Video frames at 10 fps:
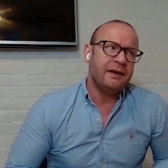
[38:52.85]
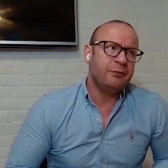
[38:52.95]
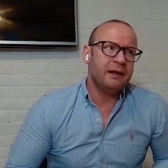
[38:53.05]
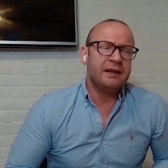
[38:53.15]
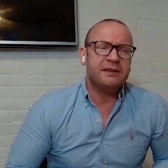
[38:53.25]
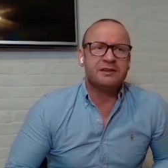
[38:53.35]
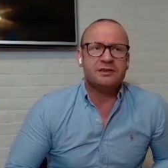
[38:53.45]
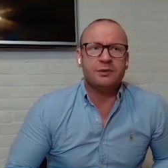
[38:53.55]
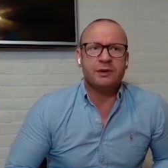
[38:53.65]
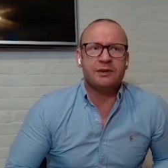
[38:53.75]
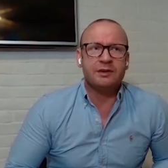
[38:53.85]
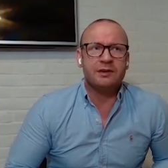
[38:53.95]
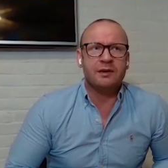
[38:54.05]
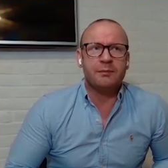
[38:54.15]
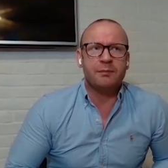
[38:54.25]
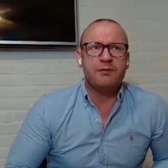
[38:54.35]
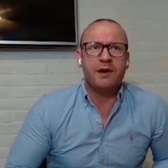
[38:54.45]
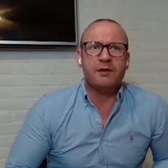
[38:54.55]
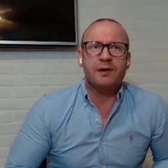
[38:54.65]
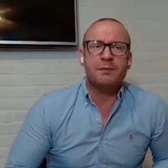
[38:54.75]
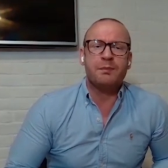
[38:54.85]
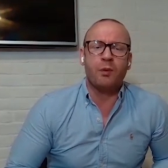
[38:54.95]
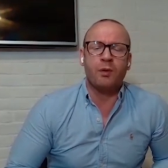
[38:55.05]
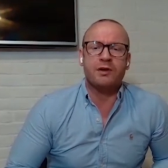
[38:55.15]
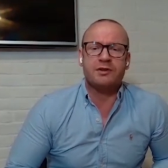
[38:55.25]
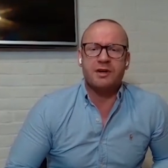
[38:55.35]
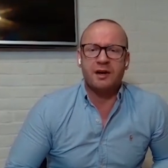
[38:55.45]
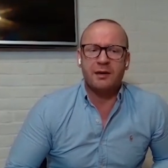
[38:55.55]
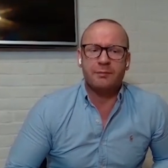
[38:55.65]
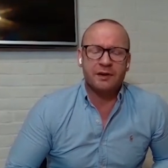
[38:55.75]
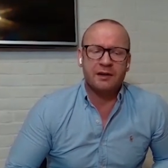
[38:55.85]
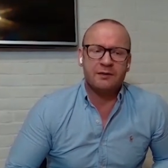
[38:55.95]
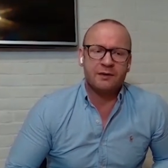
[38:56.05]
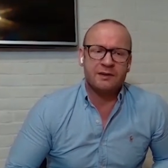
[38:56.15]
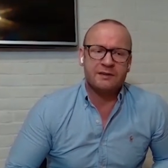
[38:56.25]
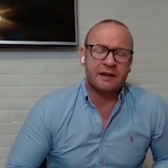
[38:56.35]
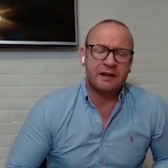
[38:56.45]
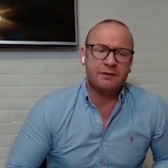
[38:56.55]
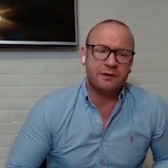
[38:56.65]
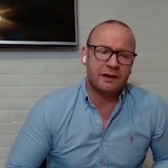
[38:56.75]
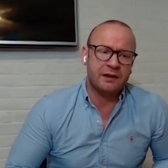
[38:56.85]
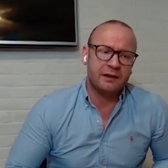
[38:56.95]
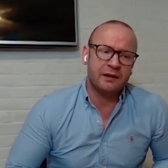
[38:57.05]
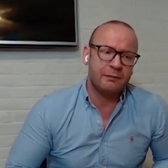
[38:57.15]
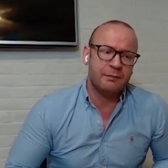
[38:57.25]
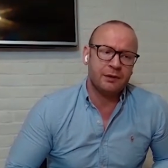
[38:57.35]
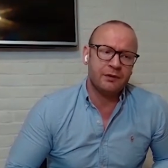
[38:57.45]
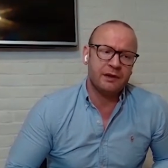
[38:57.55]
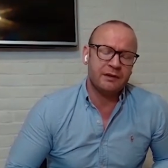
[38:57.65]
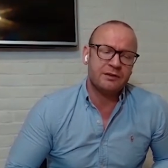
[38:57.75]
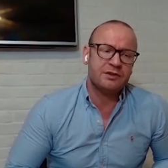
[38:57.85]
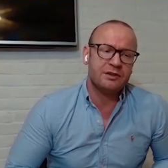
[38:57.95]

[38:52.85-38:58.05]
And then really just doing a very poor job, not investing anything in link building,